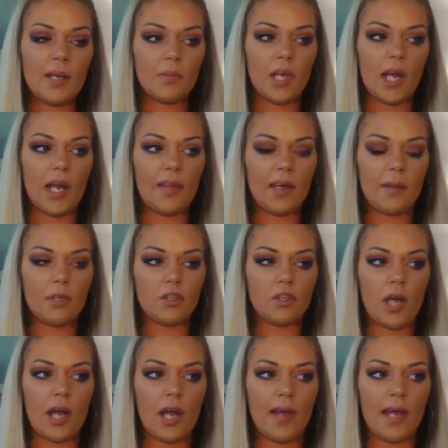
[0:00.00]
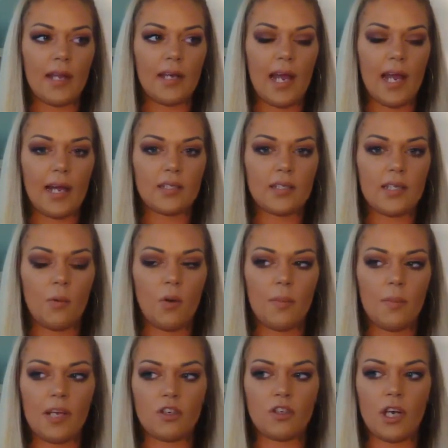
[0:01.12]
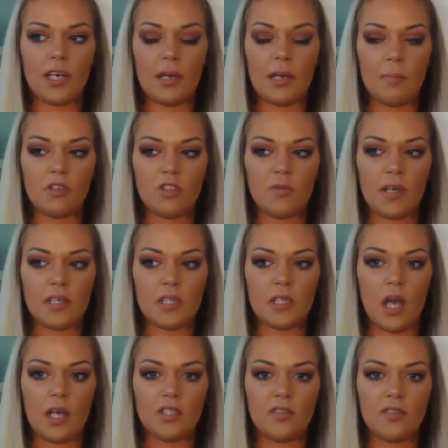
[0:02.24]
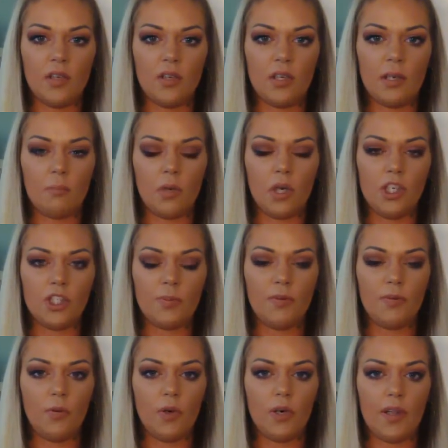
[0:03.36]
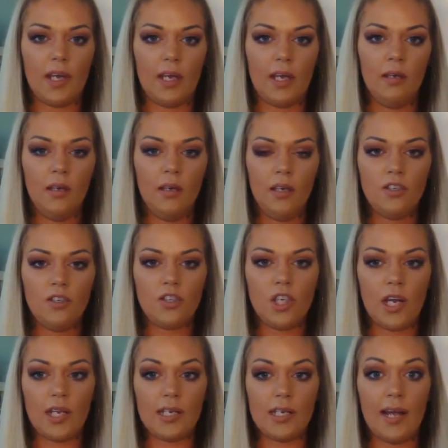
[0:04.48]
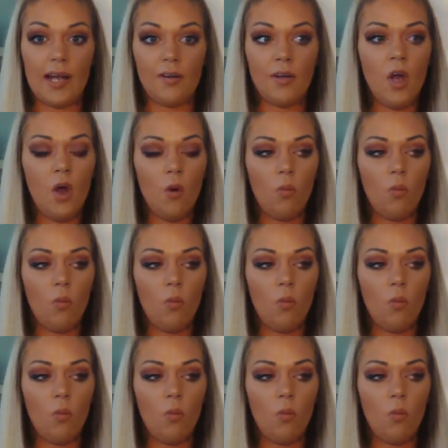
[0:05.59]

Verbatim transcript: I'm gonna. I think I'm gonna try that next. I want to make sure I get most of my slots filled in merch before they shut it down.